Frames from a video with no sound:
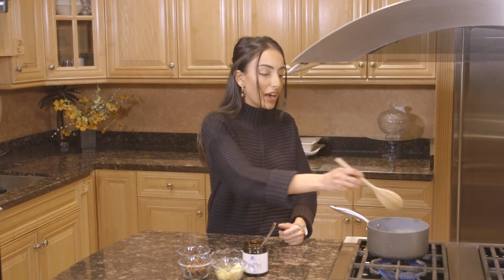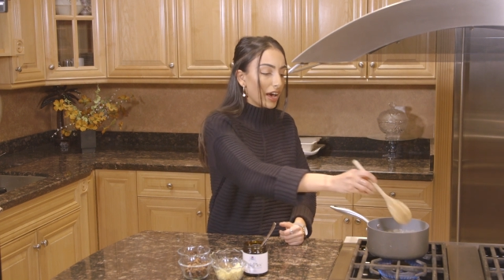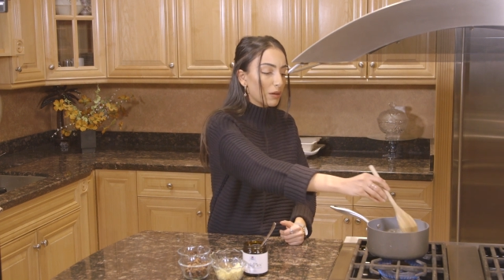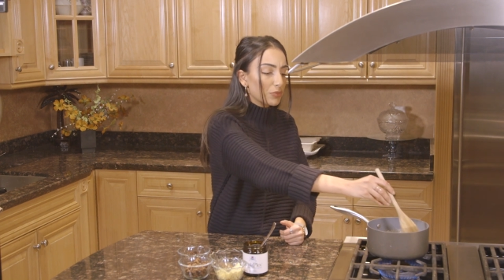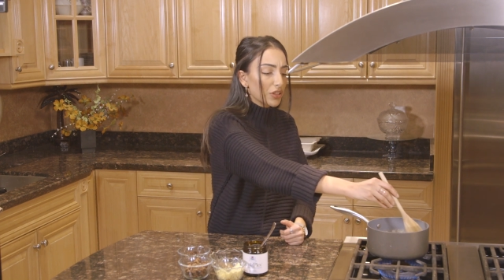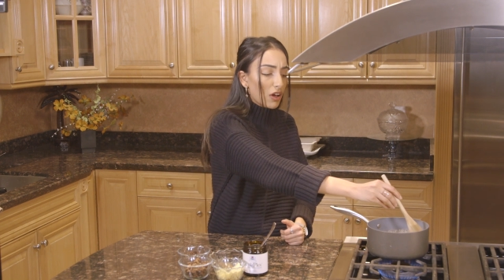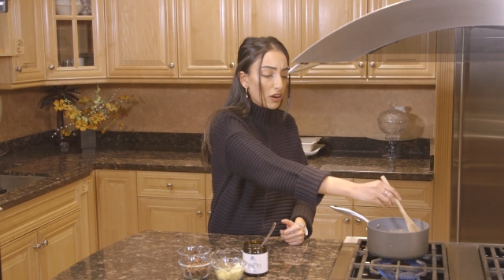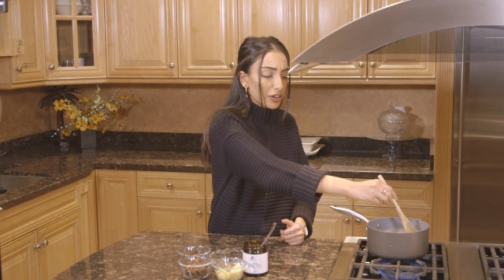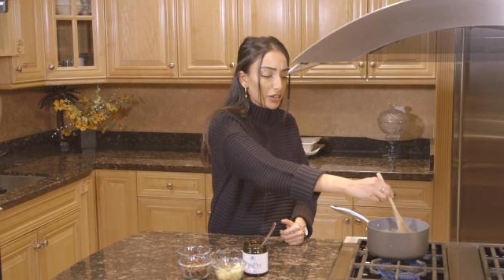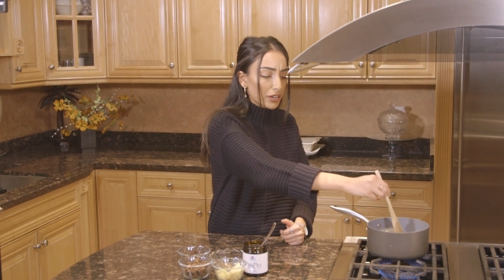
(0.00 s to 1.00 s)
The
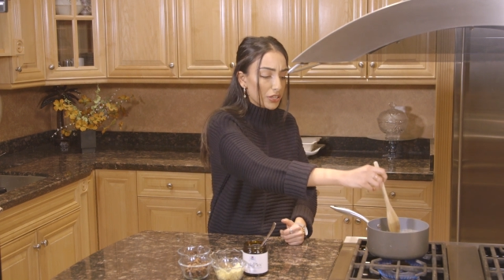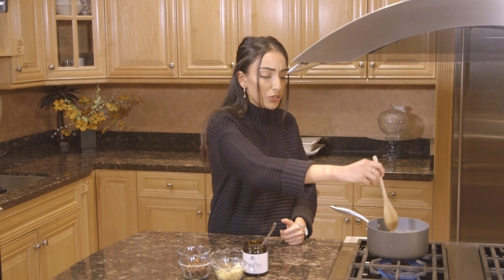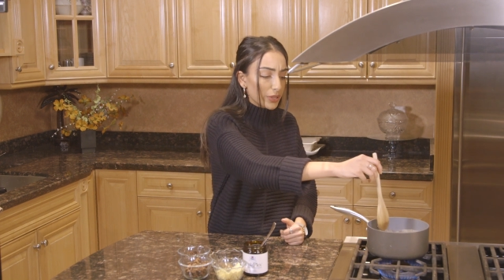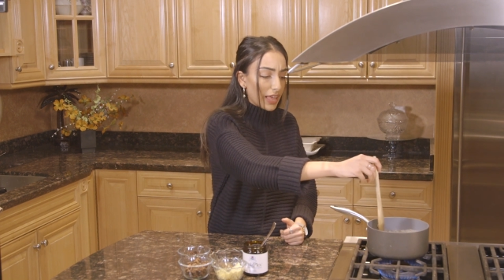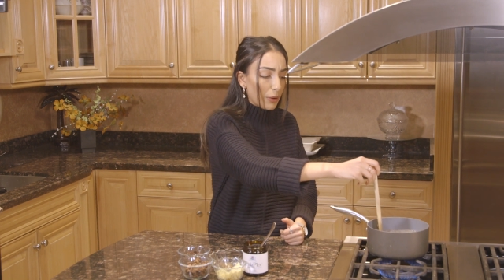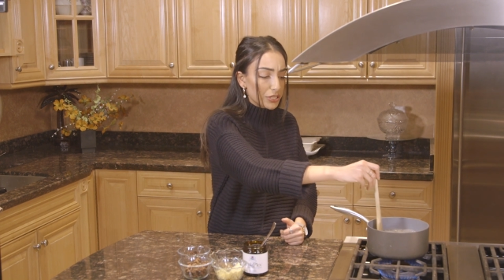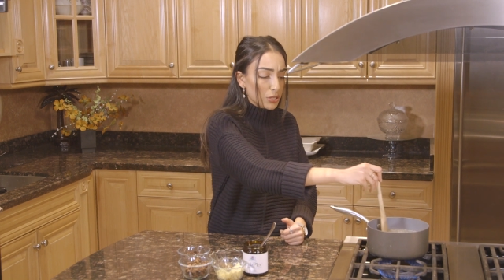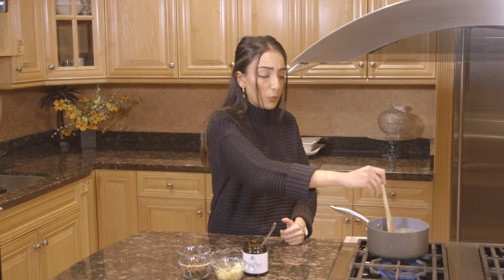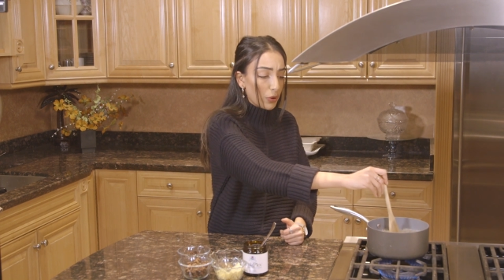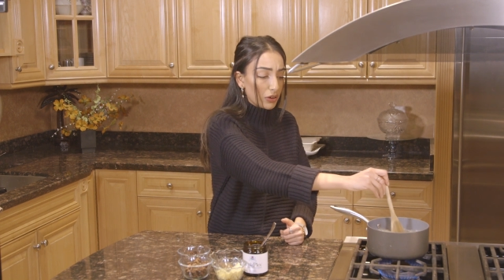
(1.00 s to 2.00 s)
longer you allow it
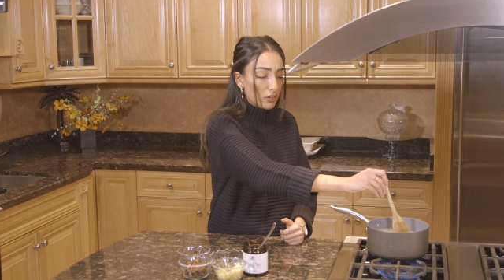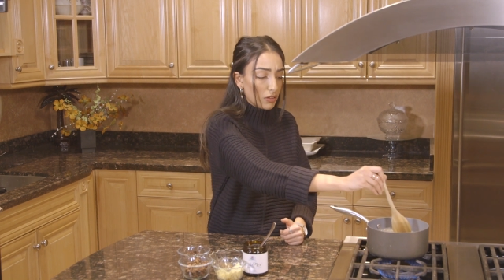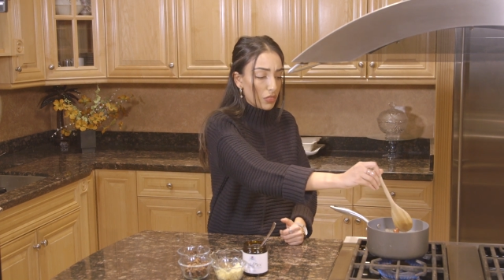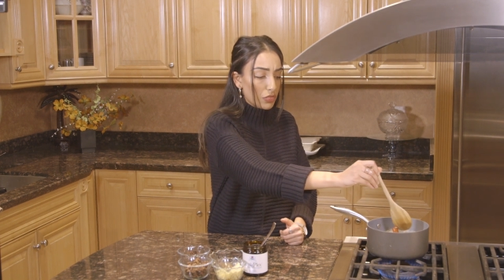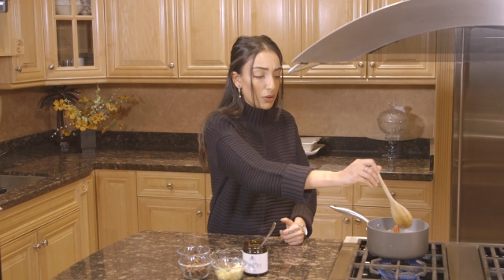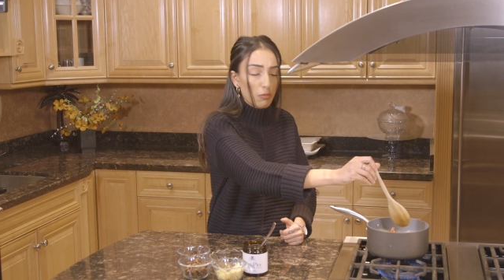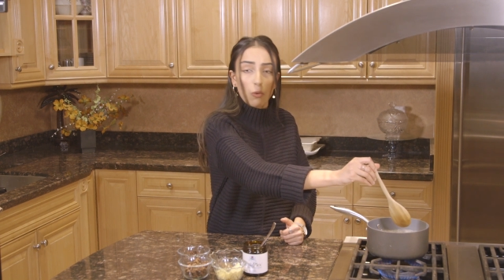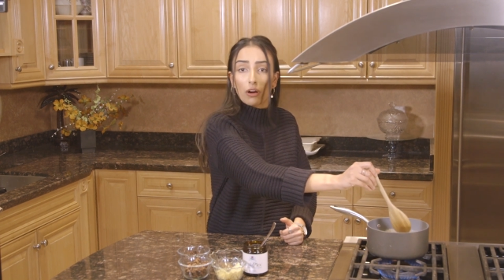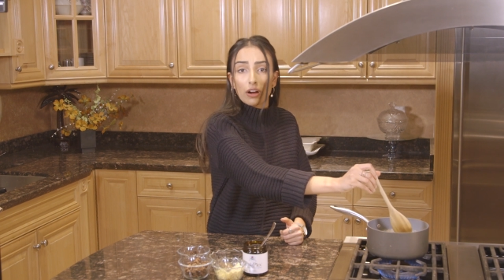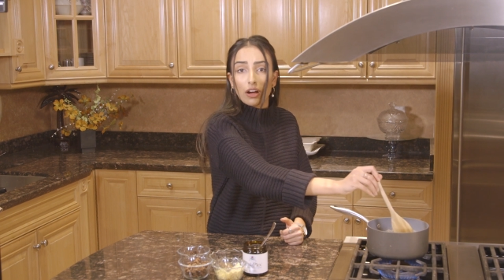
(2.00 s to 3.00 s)
to boil, the
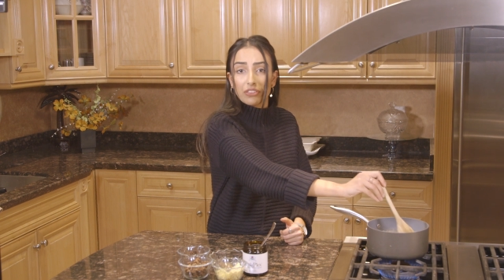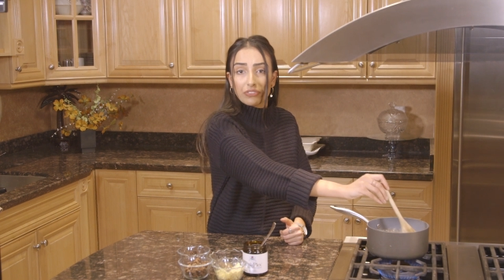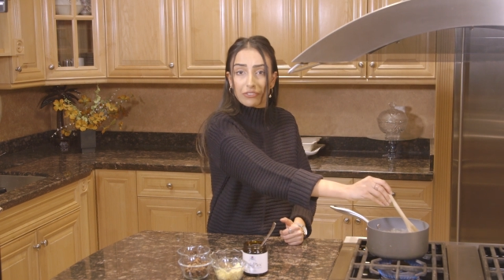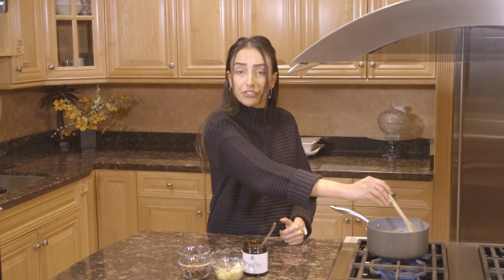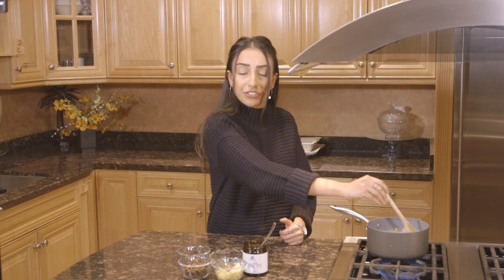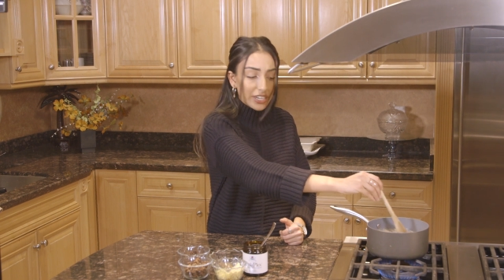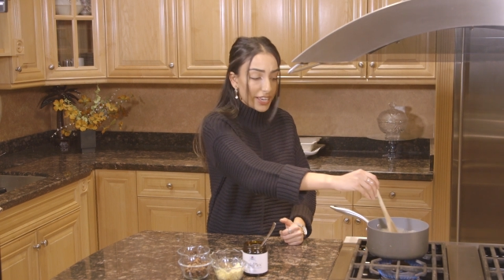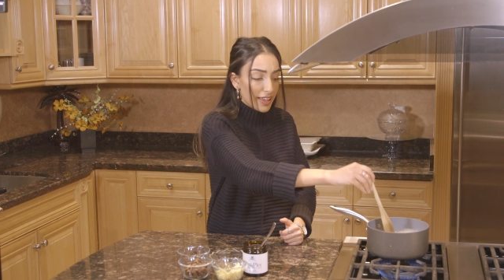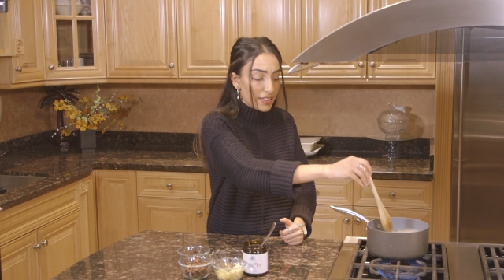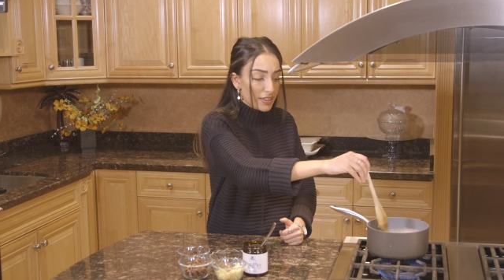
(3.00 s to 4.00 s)
more of the flavors you're gonna
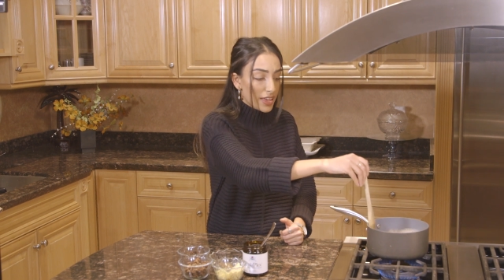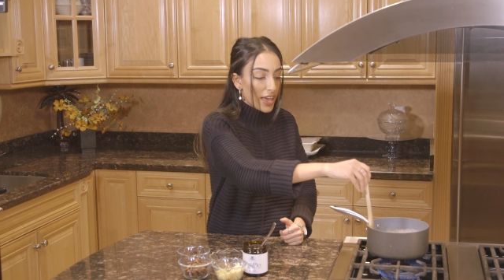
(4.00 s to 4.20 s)
get.